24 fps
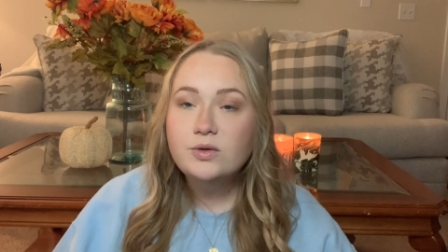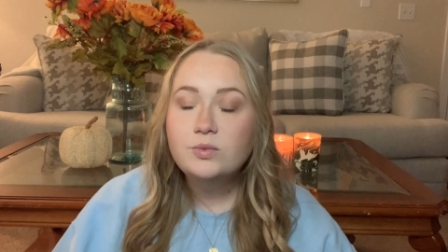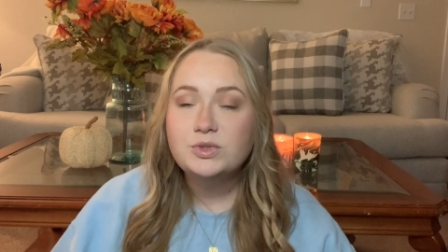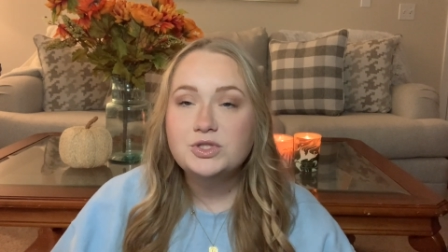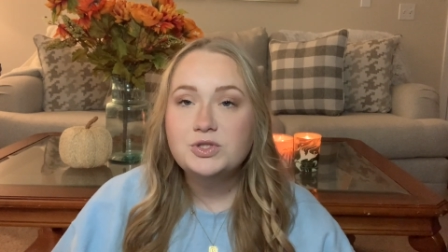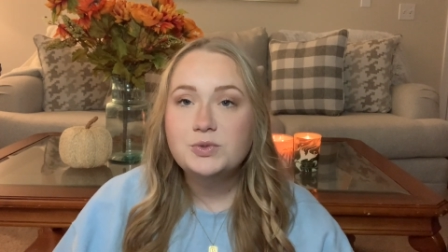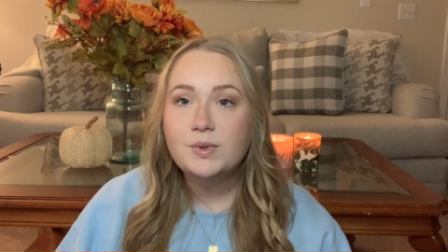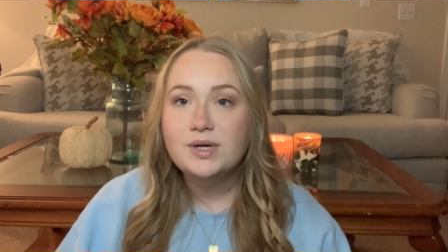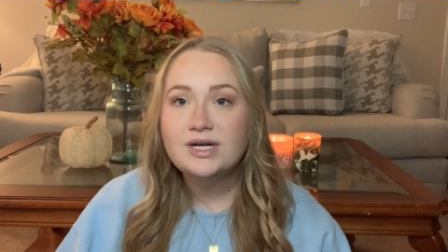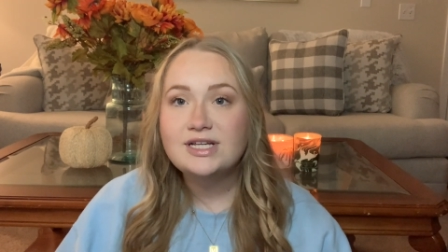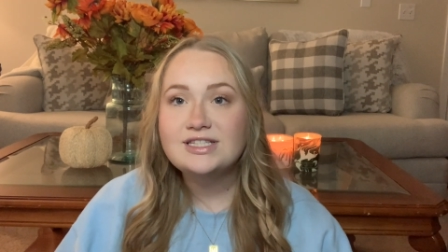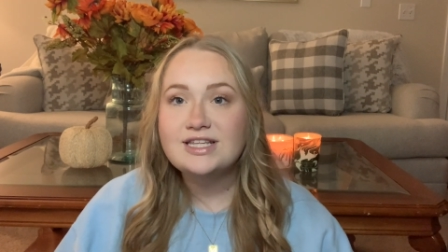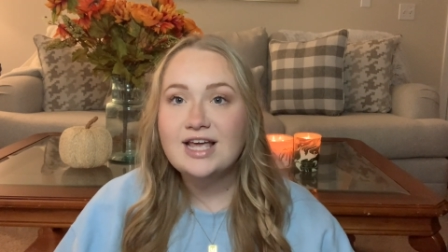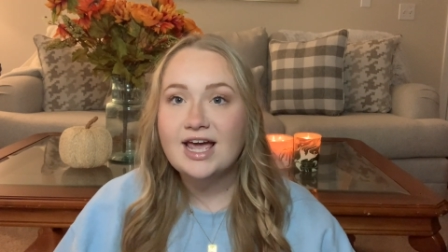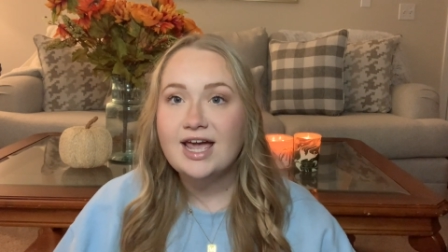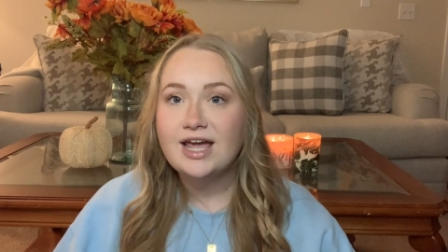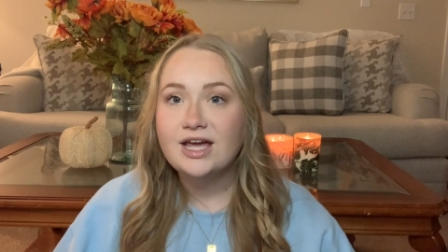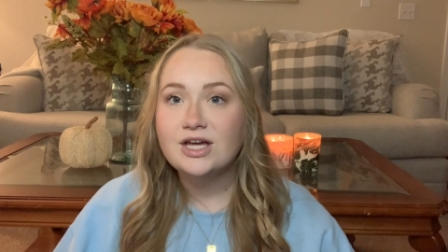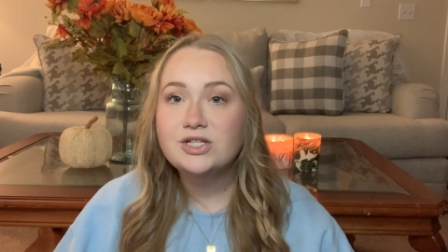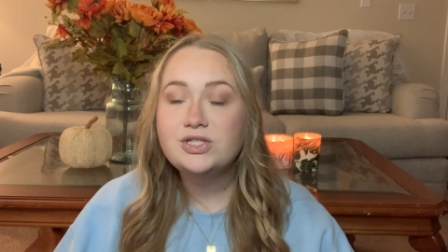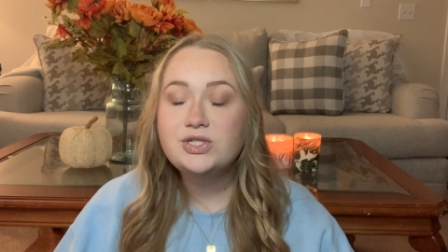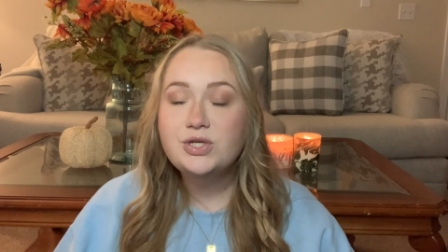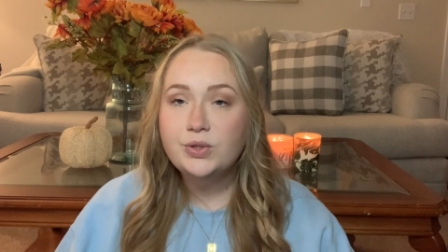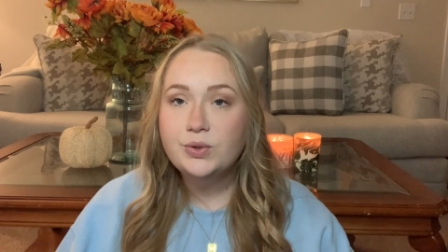which was
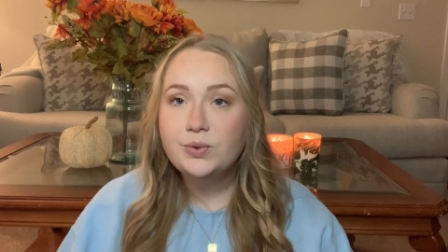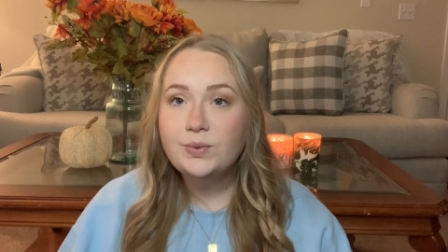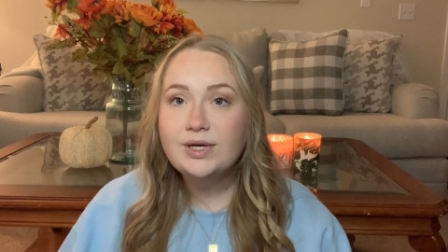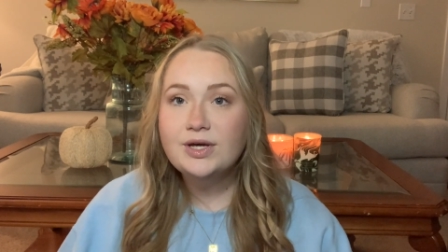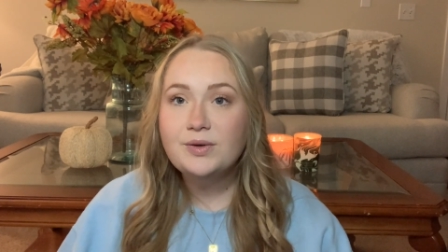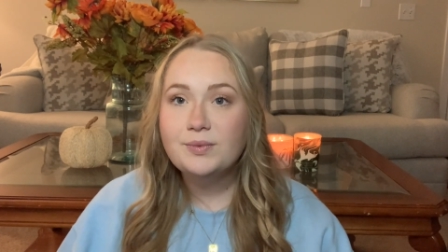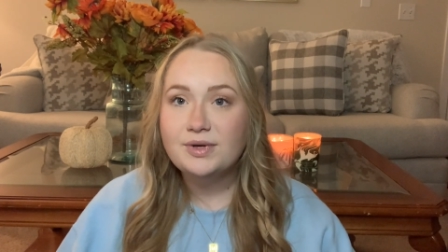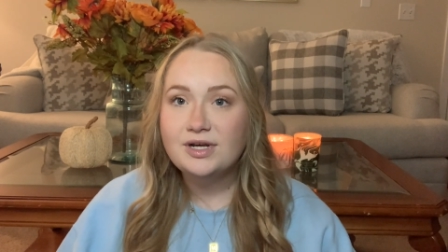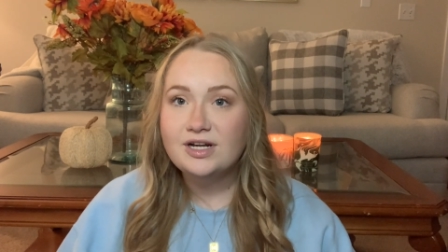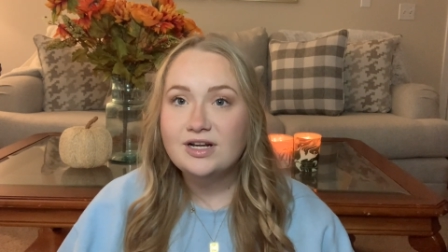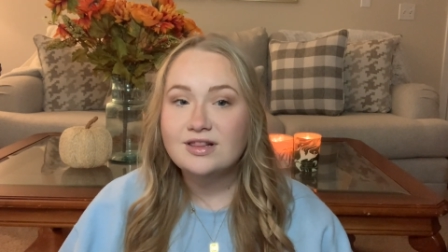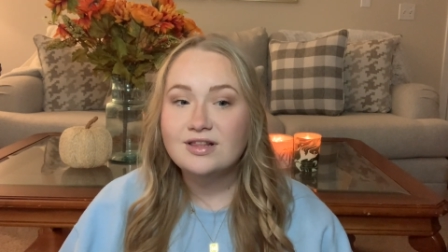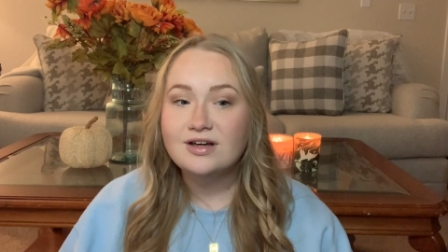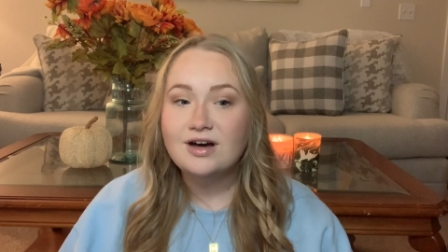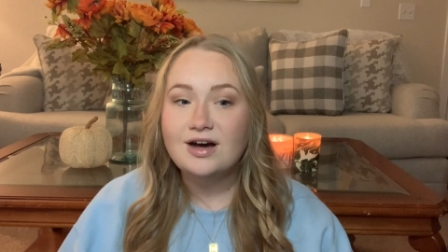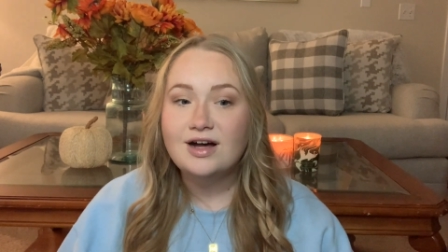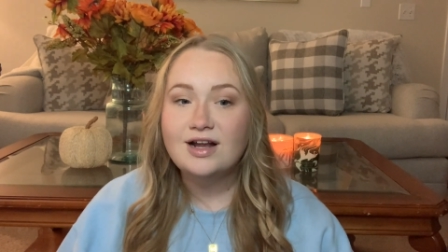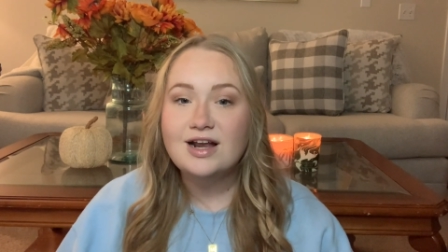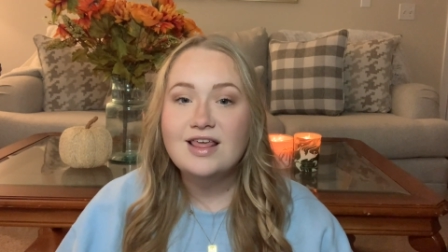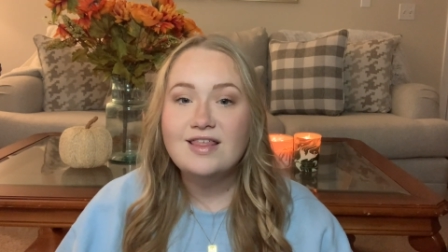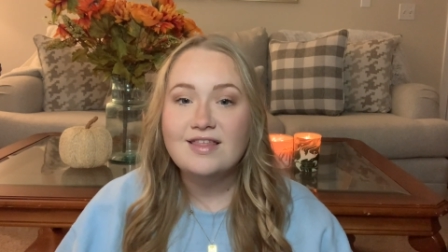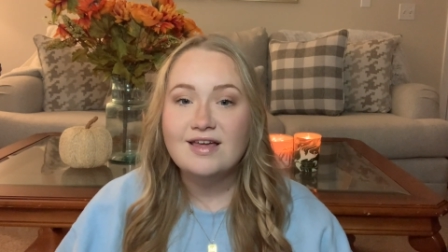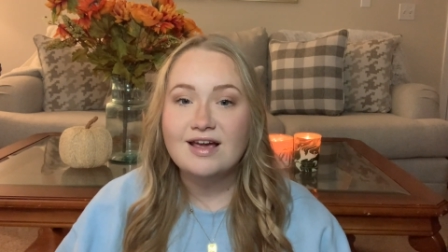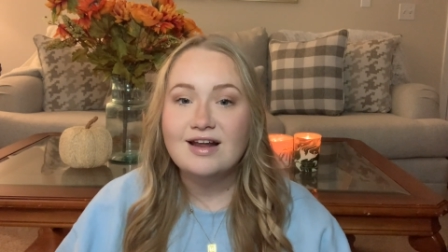a 2-week
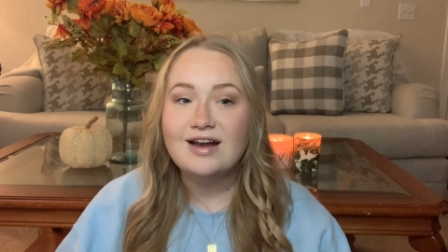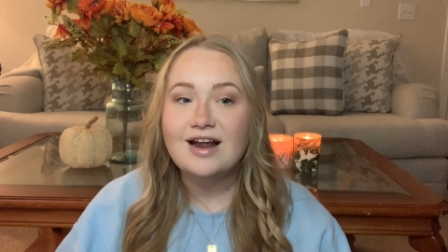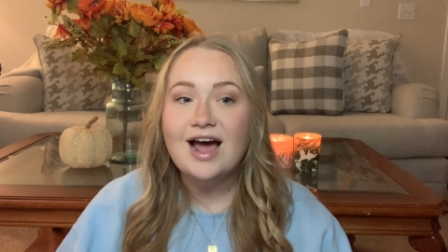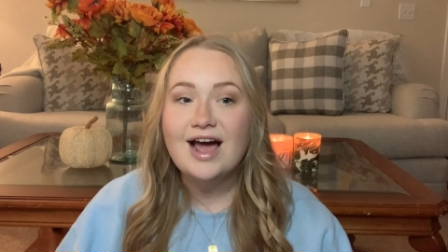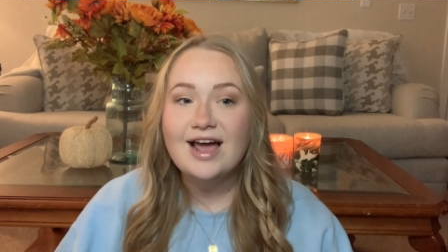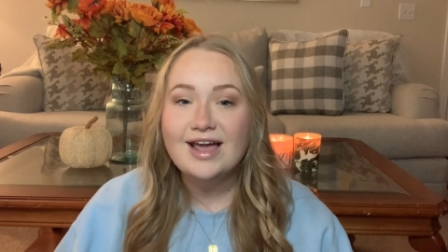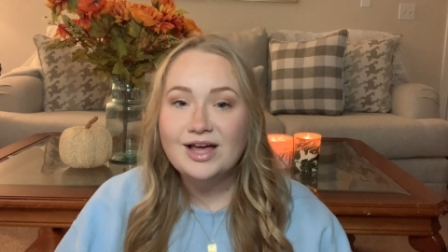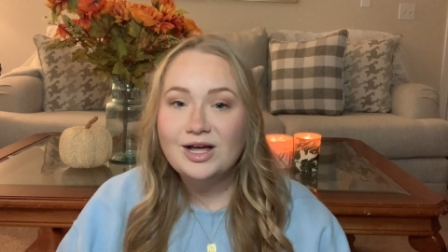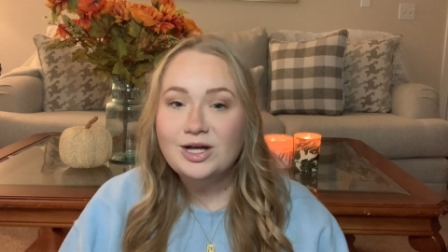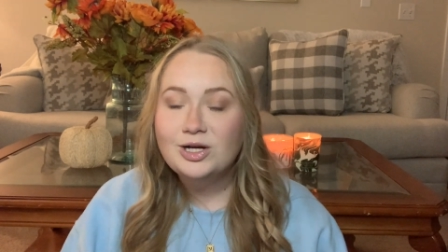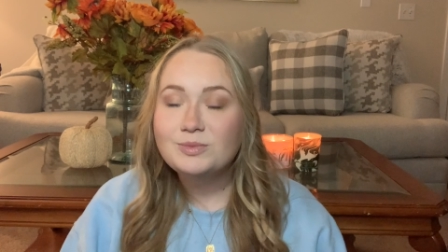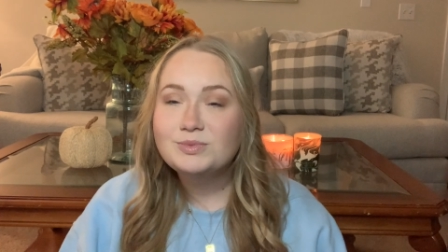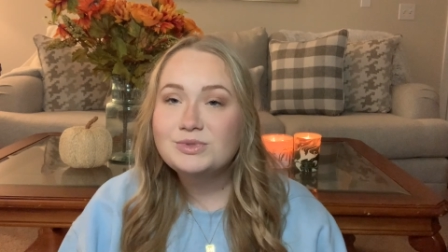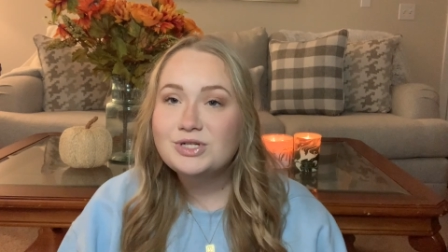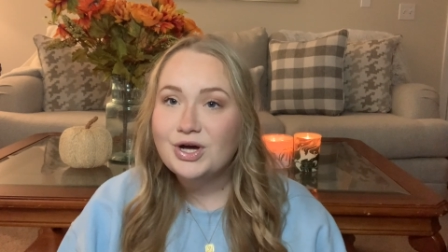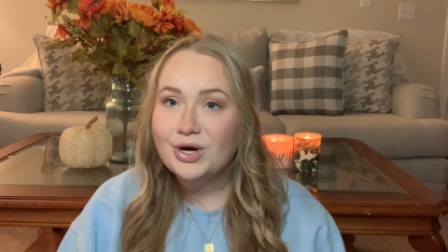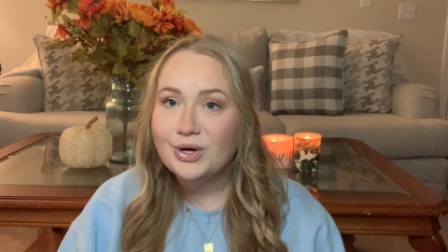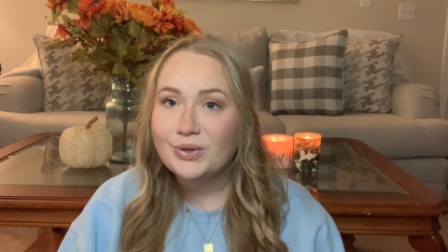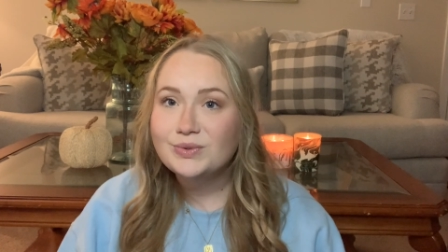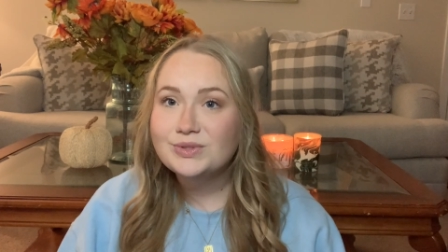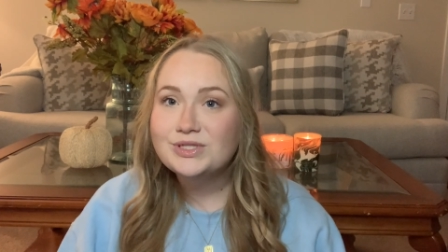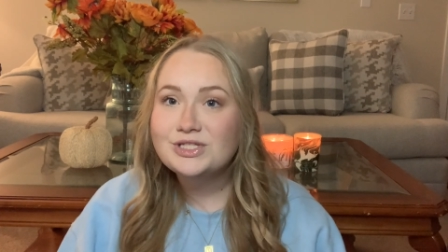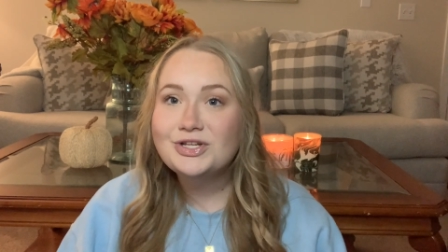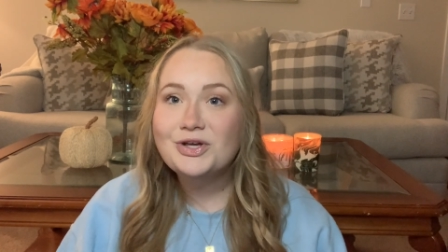readathon that I helped
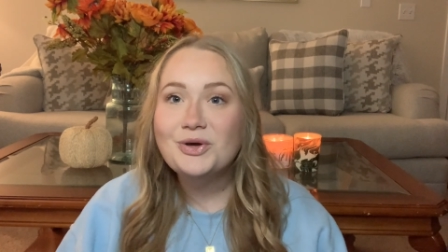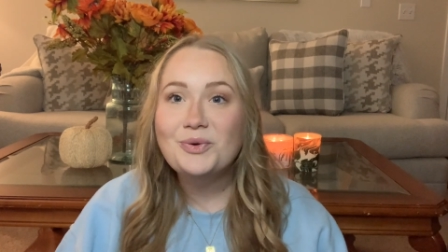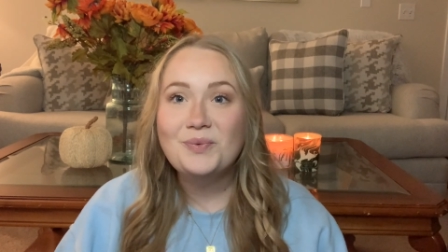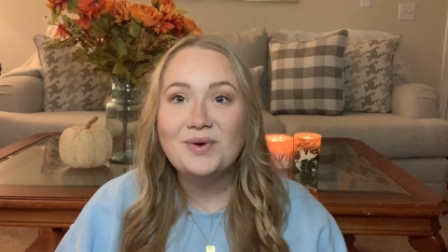host